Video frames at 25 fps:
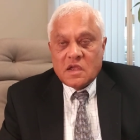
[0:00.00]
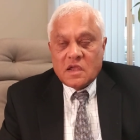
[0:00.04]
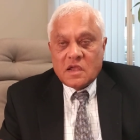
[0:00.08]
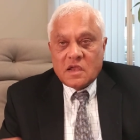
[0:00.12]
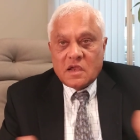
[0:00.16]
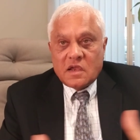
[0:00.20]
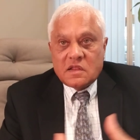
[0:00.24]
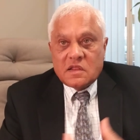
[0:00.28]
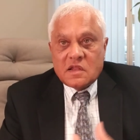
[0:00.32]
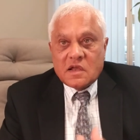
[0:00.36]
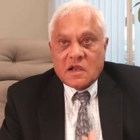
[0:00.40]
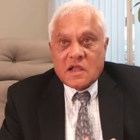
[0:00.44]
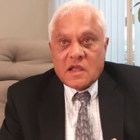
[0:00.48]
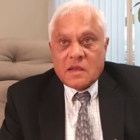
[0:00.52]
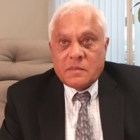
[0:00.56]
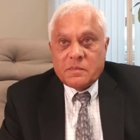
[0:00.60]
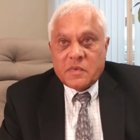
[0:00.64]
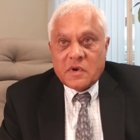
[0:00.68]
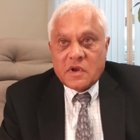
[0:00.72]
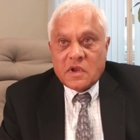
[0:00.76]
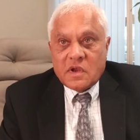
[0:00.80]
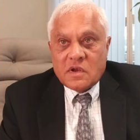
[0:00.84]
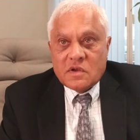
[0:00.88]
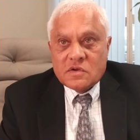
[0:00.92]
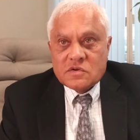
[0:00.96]
in the
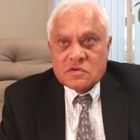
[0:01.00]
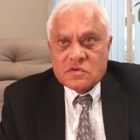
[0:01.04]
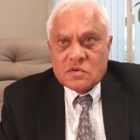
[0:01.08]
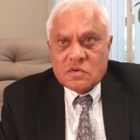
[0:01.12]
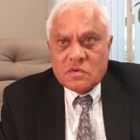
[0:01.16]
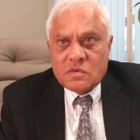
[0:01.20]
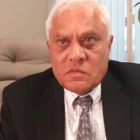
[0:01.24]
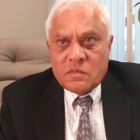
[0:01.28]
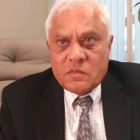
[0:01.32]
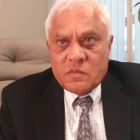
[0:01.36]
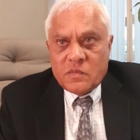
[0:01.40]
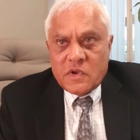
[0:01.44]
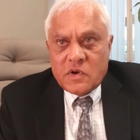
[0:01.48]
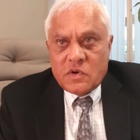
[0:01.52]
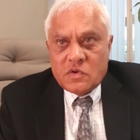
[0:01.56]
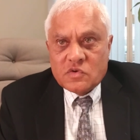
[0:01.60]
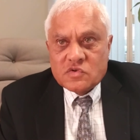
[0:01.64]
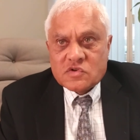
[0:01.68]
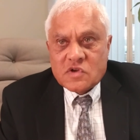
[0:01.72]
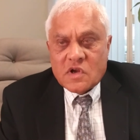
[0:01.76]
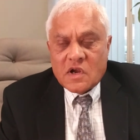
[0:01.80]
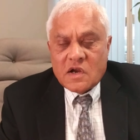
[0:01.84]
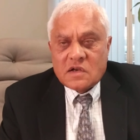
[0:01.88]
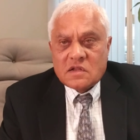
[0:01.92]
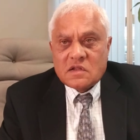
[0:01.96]
company. So when you
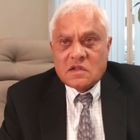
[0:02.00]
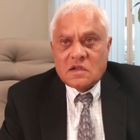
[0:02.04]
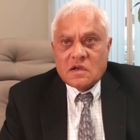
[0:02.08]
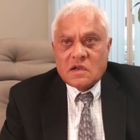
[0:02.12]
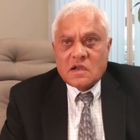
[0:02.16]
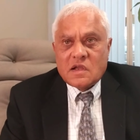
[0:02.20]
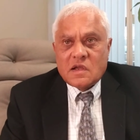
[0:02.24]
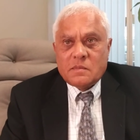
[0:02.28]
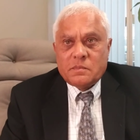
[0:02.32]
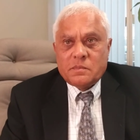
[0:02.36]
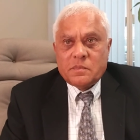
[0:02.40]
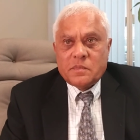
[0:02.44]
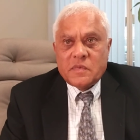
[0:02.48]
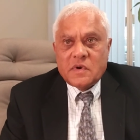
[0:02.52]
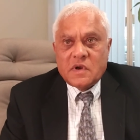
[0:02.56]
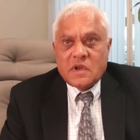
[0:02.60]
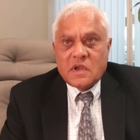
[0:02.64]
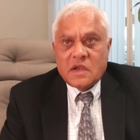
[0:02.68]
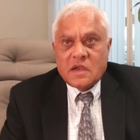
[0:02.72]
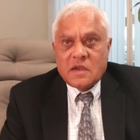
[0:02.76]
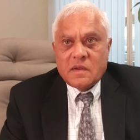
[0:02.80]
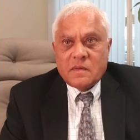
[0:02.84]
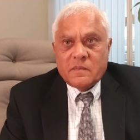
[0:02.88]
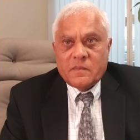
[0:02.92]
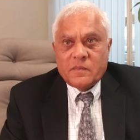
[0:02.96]
start the
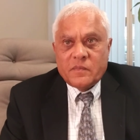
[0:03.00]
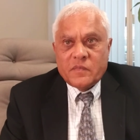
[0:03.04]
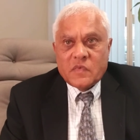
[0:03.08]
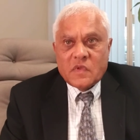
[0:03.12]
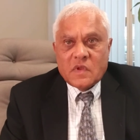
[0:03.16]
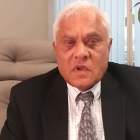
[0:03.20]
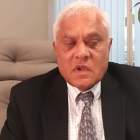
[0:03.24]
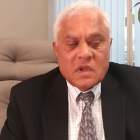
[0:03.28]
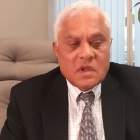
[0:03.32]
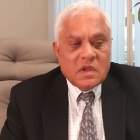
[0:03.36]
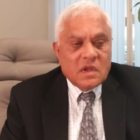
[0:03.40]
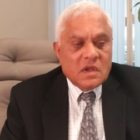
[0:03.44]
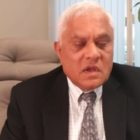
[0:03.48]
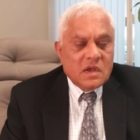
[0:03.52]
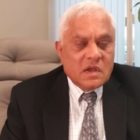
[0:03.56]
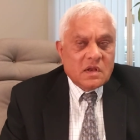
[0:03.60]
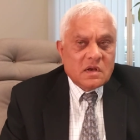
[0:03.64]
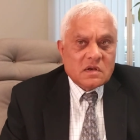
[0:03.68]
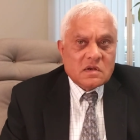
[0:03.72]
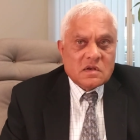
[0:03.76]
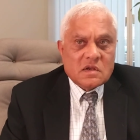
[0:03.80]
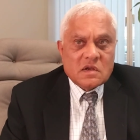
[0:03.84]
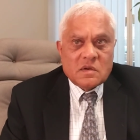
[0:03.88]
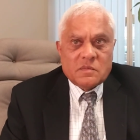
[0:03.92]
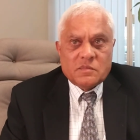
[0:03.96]
company, in
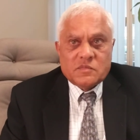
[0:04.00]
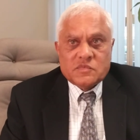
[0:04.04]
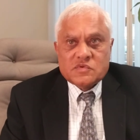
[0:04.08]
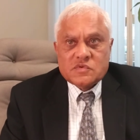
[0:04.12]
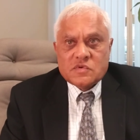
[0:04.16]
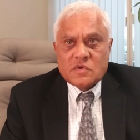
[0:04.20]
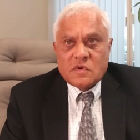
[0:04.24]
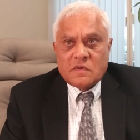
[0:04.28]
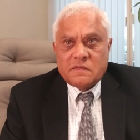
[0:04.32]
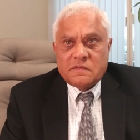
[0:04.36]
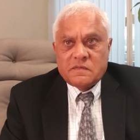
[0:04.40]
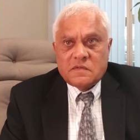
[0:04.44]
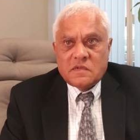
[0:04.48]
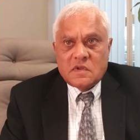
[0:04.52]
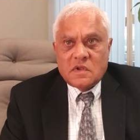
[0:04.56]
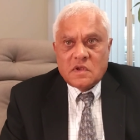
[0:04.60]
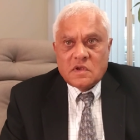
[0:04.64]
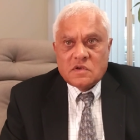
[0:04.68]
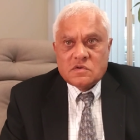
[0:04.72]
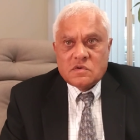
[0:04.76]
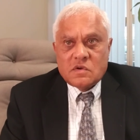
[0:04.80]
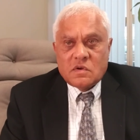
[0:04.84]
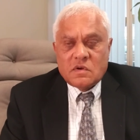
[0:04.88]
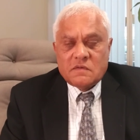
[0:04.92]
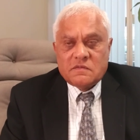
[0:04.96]
terms of the
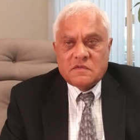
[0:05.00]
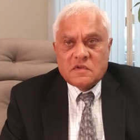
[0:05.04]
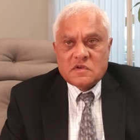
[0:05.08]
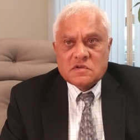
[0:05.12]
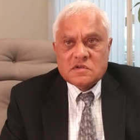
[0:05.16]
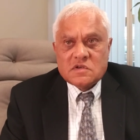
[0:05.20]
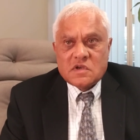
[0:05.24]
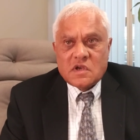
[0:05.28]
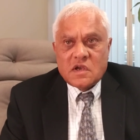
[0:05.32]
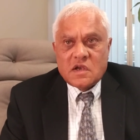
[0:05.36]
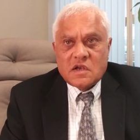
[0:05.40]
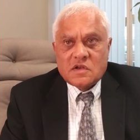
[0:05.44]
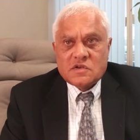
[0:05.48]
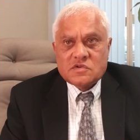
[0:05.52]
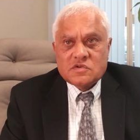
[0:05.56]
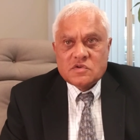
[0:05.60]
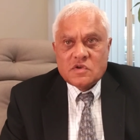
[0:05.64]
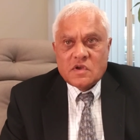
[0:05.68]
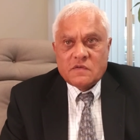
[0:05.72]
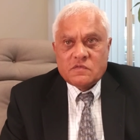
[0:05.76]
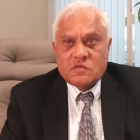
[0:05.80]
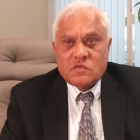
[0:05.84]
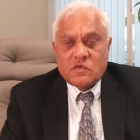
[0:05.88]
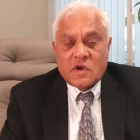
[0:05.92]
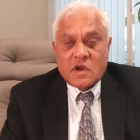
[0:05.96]
issuing of the shares, you
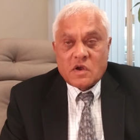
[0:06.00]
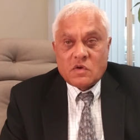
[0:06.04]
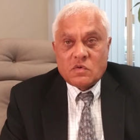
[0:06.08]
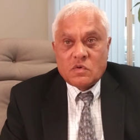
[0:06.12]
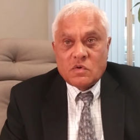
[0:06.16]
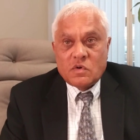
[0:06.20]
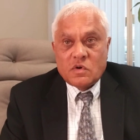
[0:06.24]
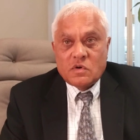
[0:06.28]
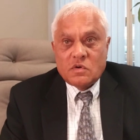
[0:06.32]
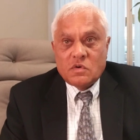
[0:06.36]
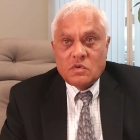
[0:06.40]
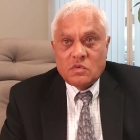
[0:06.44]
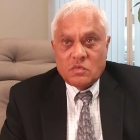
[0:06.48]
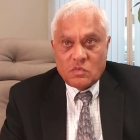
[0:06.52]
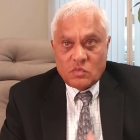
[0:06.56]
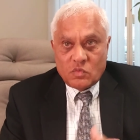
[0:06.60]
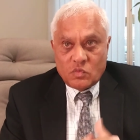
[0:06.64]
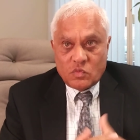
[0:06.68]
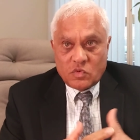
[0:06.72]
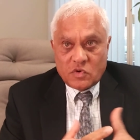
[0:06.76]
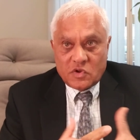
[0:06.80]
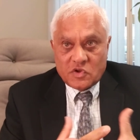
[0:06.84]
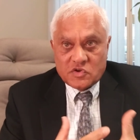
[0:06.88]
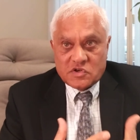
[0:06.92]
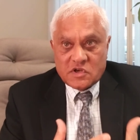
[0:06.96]
have to record
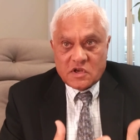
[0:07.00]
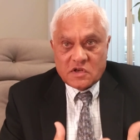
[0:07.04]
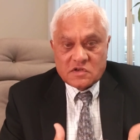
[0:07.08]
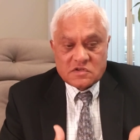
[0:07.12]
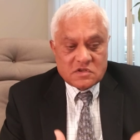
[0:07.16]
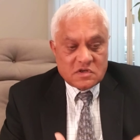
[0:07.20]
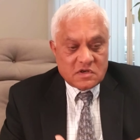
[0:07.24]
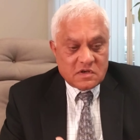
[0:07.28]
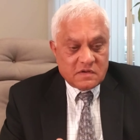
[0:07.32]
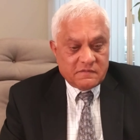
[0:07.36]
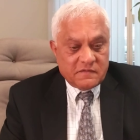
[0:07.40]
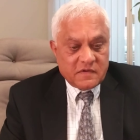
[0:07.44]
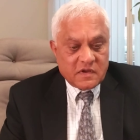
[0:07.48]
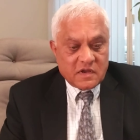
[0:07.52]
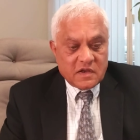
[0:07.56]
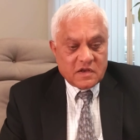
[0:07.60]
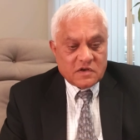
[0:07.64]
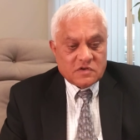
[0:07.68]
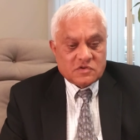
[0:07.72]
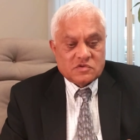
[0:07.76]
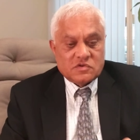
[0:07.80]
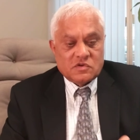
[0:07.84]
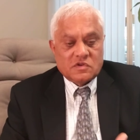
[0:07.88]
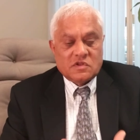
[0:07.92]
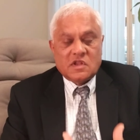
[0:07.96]
all the share
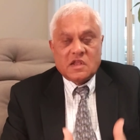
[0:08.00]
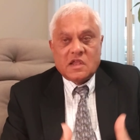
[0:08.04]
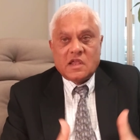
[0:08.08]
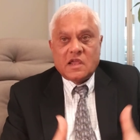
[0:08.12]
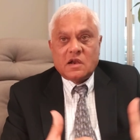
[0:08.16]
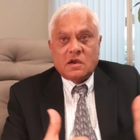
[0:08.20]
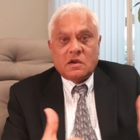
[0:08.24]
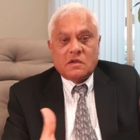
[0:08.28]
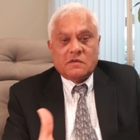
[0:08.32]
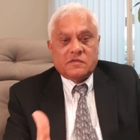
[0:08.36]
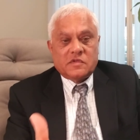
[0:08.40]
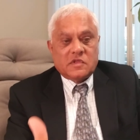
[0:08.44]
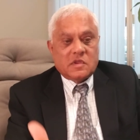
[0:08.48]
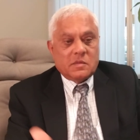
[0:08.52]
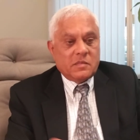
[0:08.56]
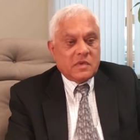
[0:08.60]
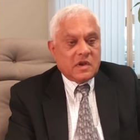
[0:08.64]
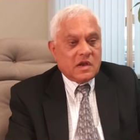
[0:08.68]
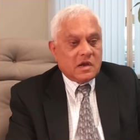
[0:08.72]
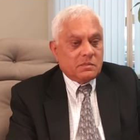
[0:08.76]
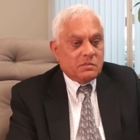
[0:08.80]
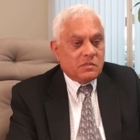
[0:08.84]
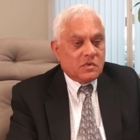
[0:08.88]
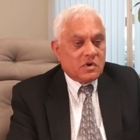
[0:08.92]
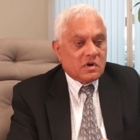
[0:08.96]
certificates. So in the end of the
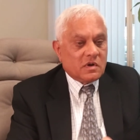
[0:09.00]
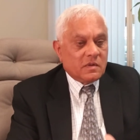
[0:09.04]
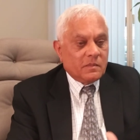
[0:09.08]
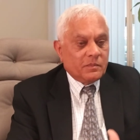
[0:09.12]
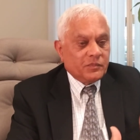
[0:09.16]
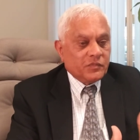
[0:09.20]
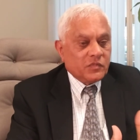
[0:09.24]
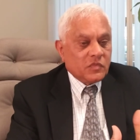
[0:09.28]
minute book,